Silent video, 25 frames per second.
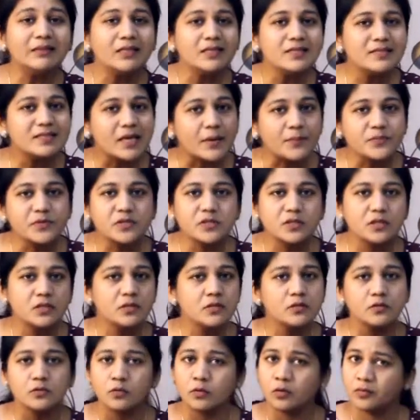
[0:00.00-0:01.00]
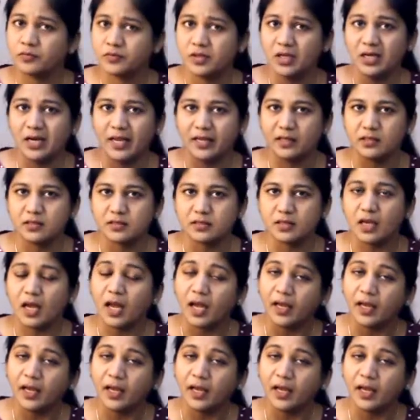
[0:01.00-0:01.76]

the substance of the lens,